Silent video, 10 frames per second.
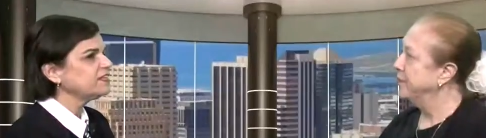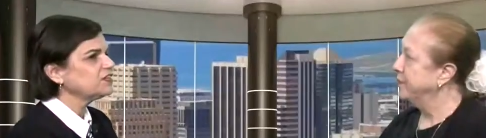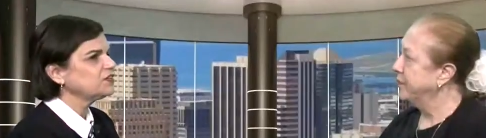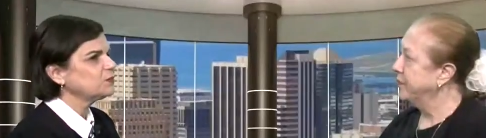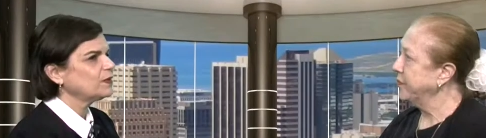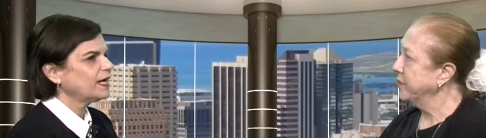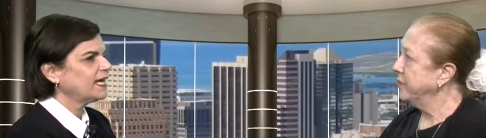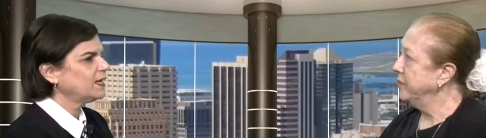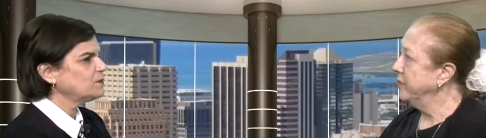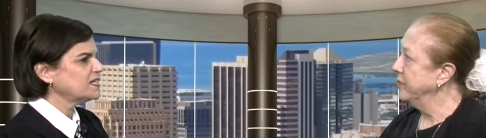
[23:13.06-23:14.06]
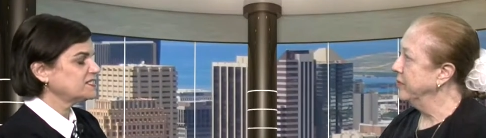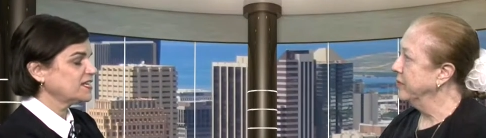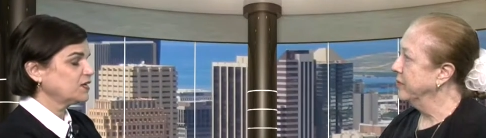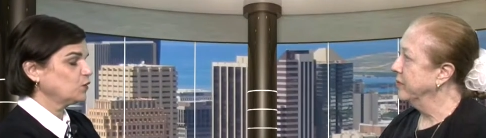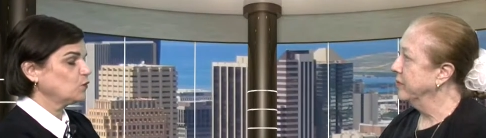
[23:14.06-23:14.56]
Speaker 1: you know, and I'm not
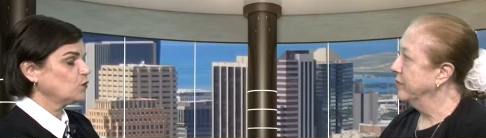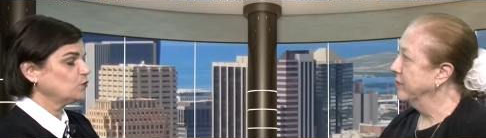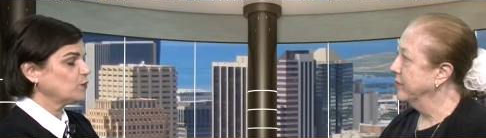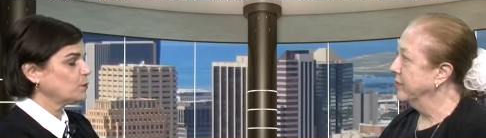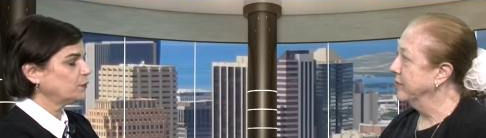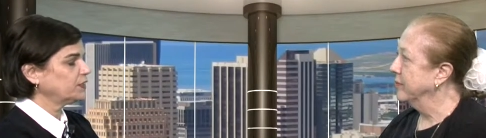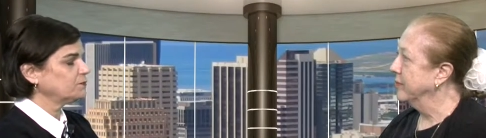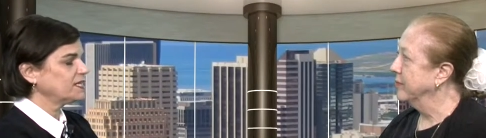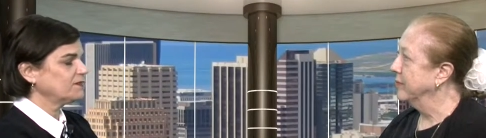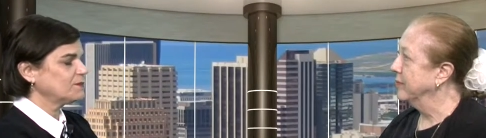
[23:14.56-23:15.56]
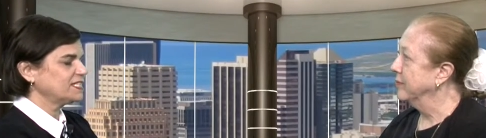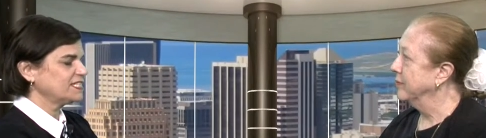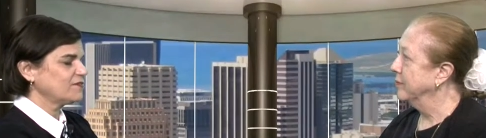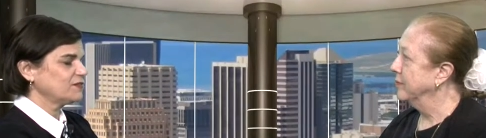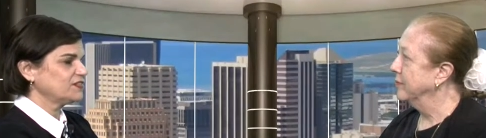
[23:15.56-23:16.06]
saying you're older. I'm putting me and
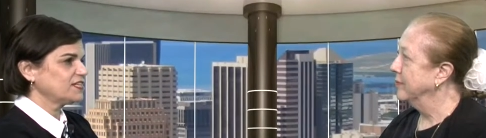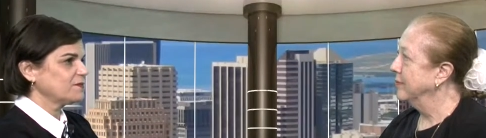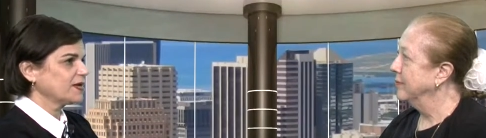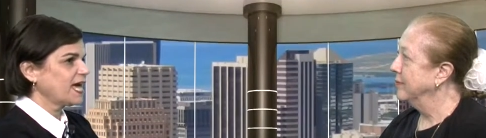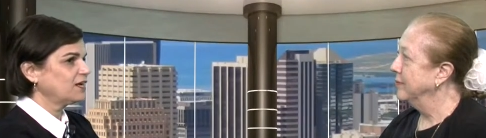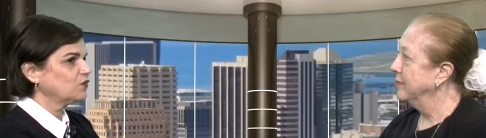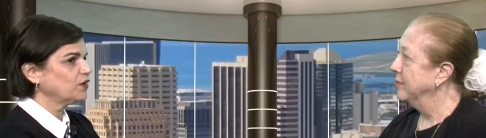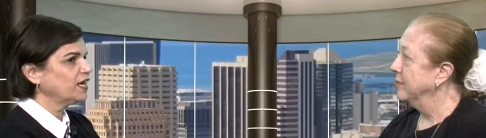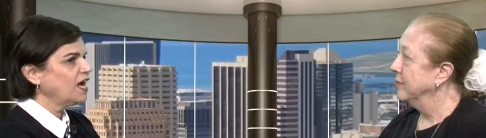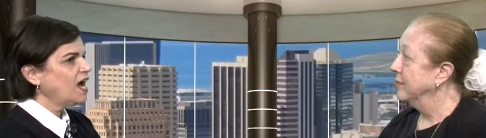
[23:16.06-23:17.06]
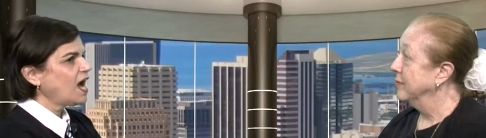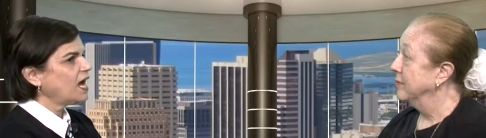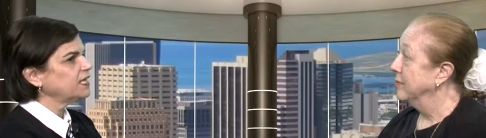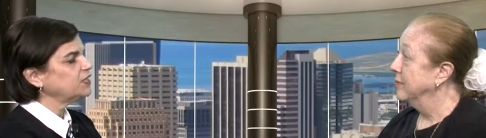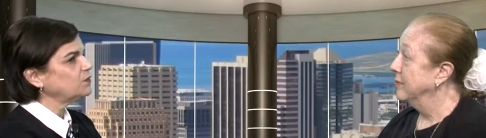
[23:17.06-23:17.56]
myself in the same category.
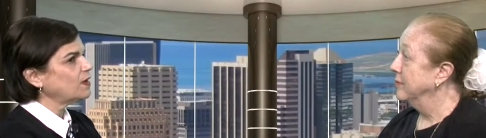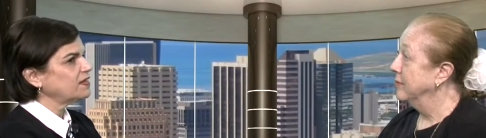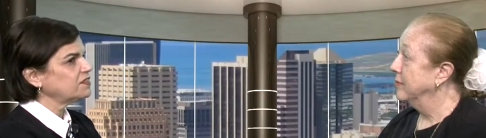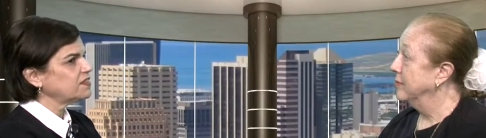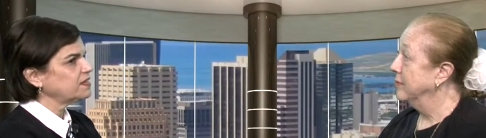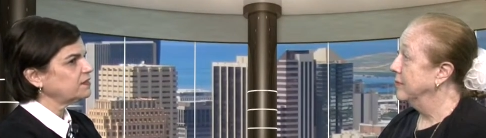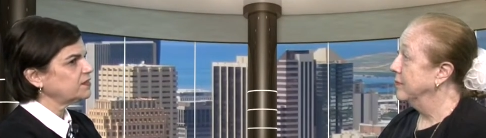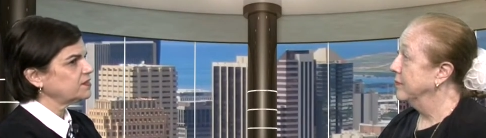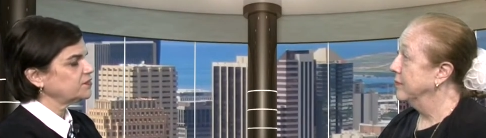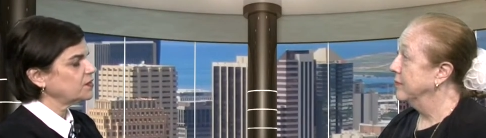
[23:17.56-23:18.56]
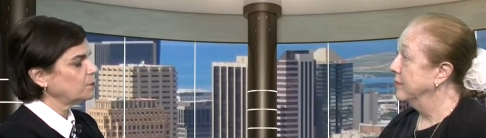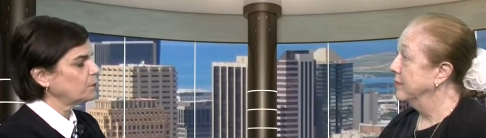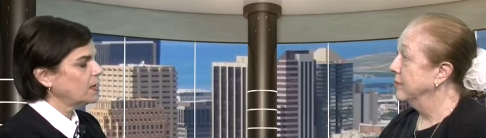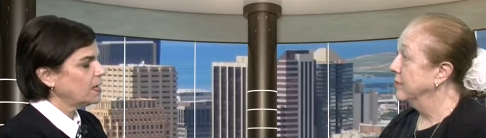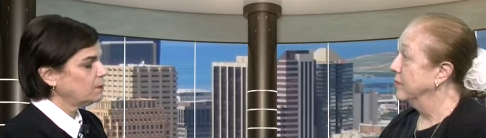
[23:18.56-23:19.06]
You know, I think this,
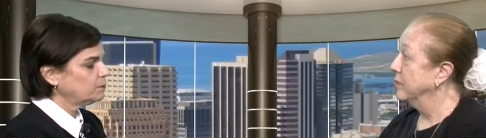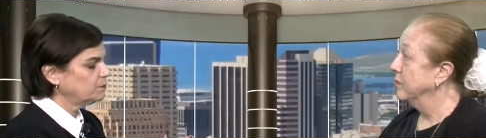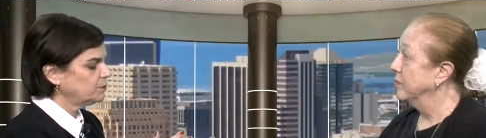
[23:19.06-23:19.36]
you